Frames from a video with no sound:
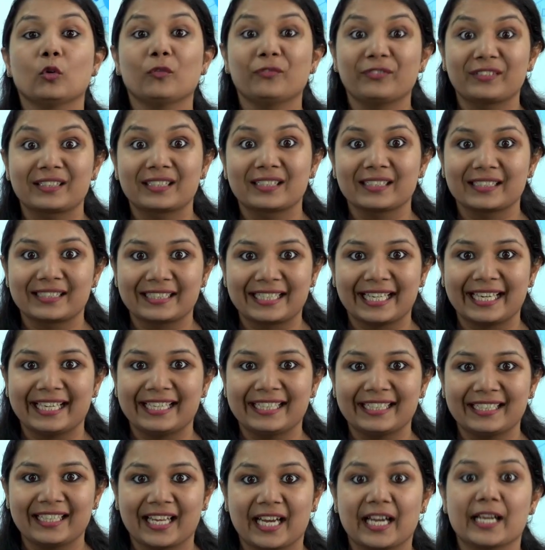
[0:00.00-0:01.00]
of
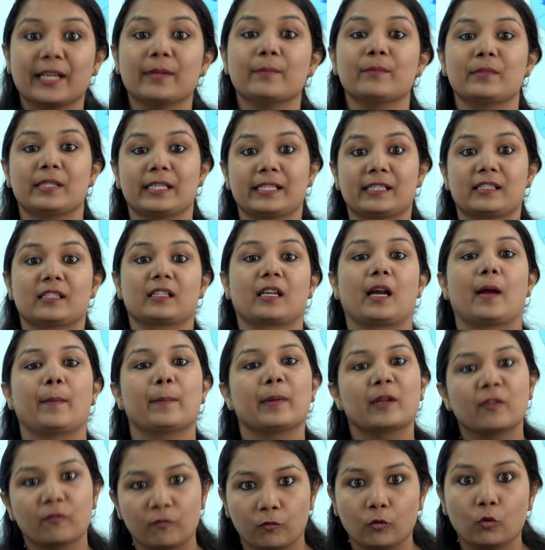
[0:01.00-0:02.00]
10 times, it's
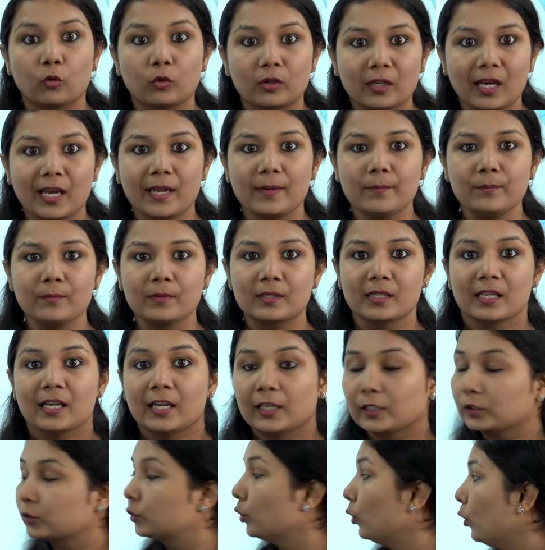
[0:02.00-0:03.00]
coming 4 times.
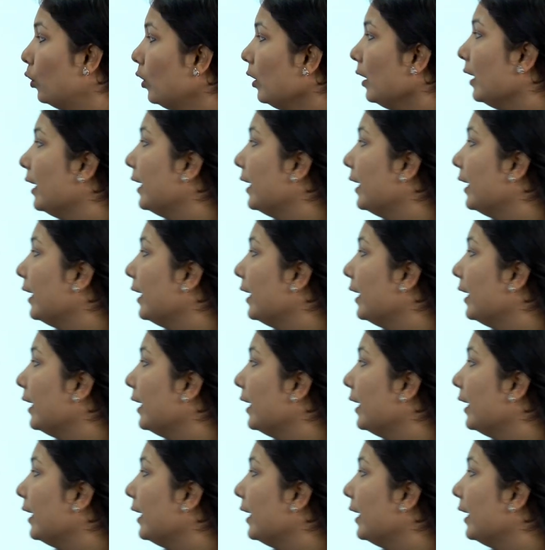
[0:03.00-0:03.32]
So,